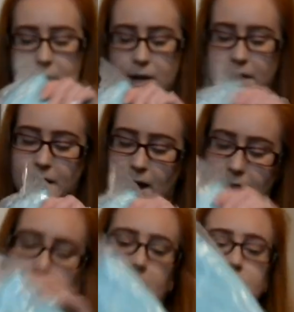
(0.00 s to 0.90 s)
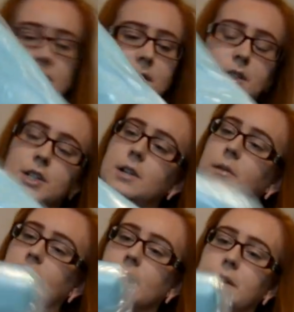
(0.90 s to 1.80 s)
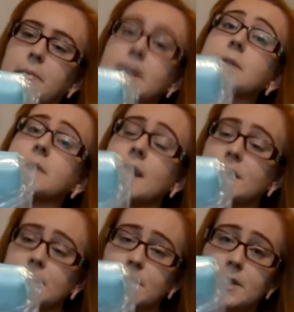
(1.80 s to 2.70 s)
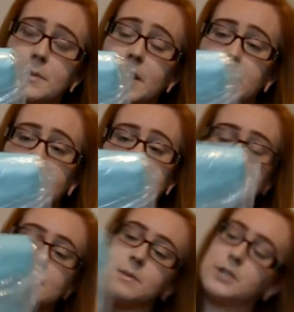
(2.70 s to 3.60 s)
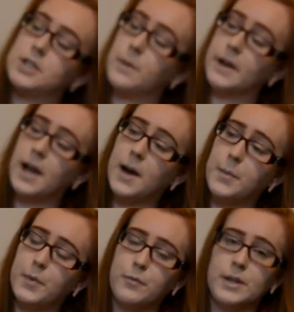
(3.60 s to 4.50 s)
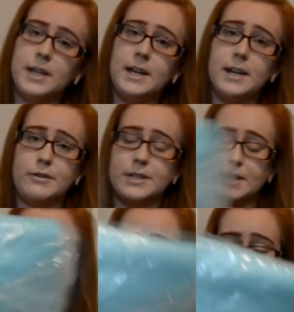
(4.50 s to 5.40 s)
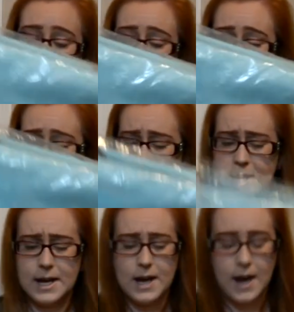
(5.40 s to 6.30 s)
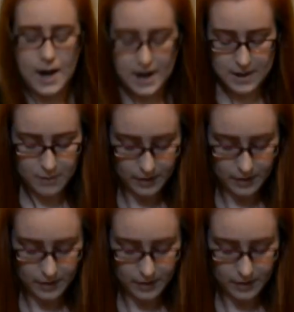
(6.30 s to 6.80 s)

and again, I was not sure what color mint was actually going to be because this was showing up really interesting on the website. Um,